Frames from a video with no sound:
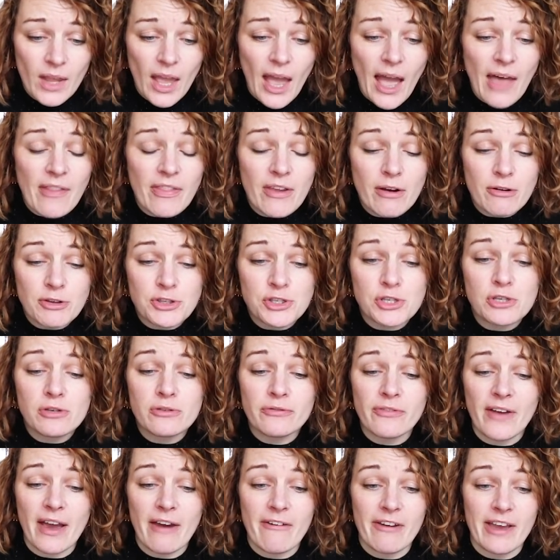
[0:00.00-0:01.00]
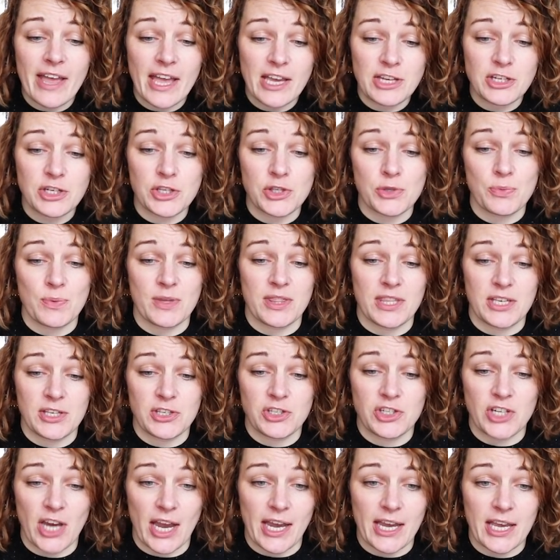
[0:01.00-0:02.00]
And there are two variations with
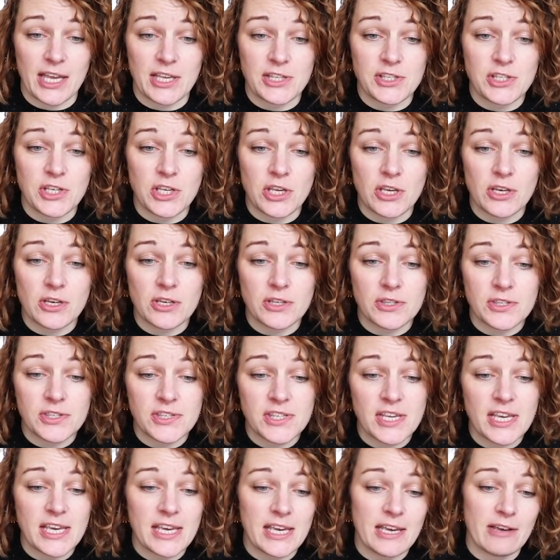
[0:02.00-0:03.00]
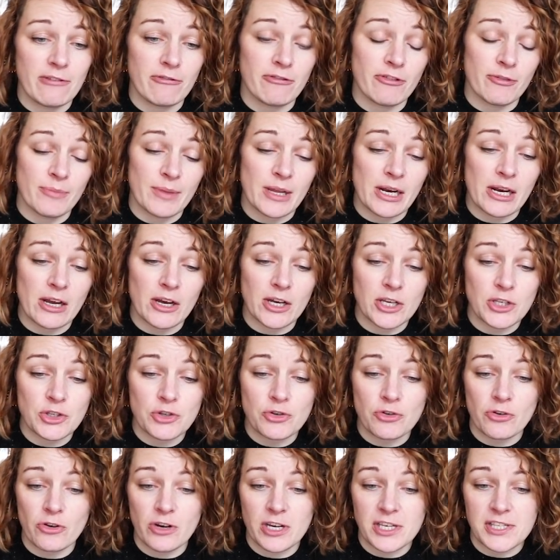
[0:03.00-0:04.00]
this jacket. So you can see from the line
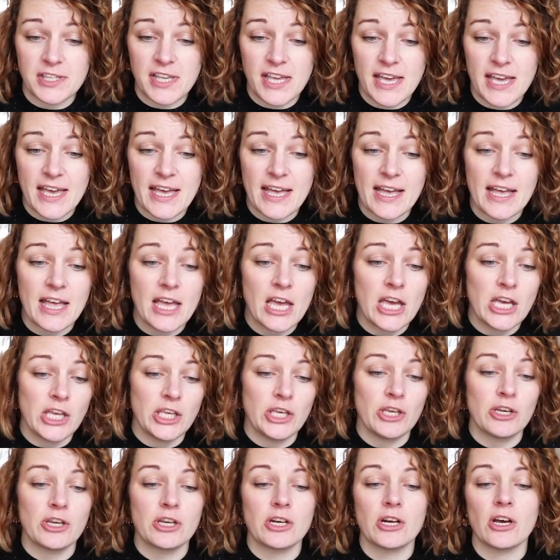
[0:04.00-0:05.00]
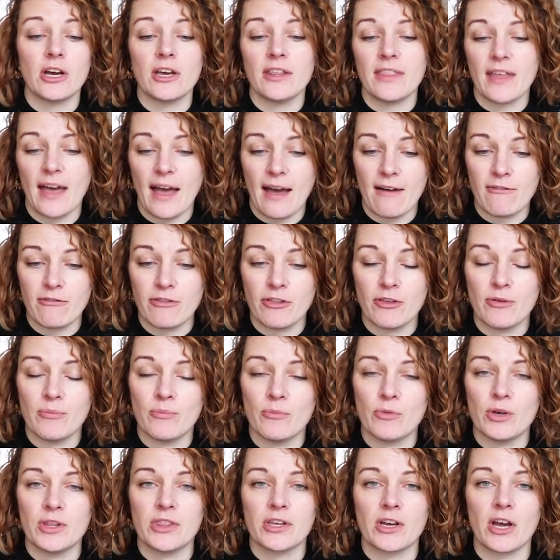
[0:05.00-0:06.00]
drawings here, you can either have
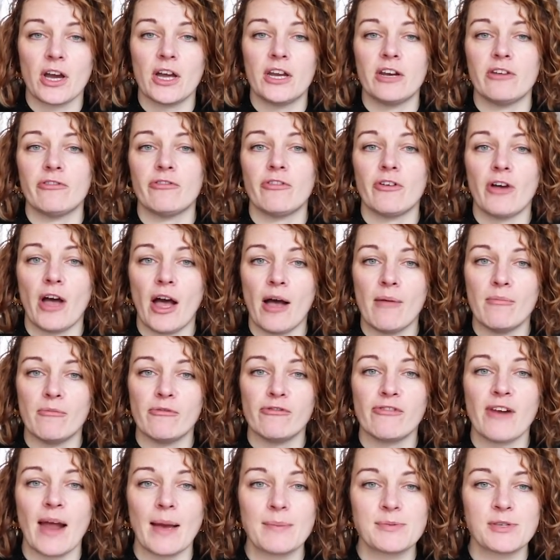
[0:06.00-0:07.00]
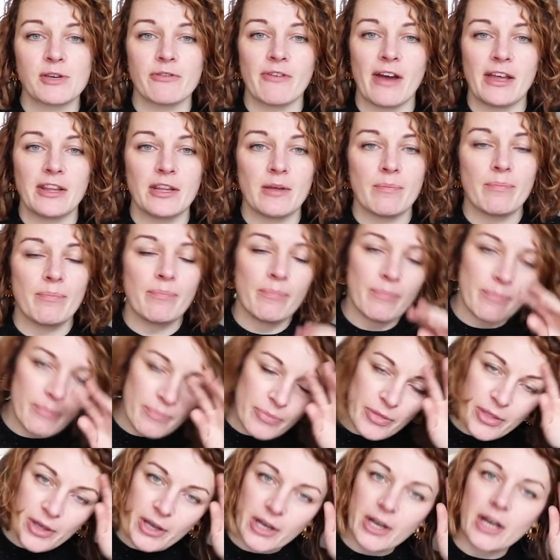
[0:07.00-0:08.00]
them with a kind of flaps around
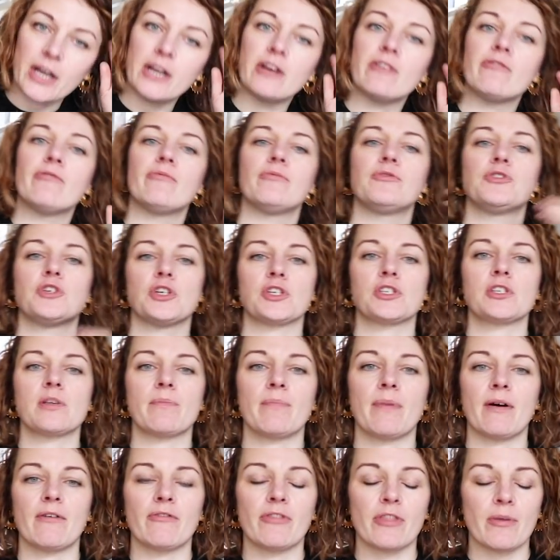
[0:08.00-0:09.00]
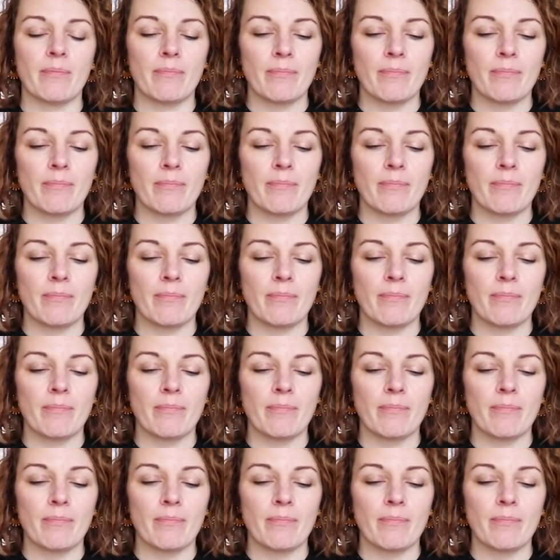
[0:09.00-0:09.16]
the kind of just above the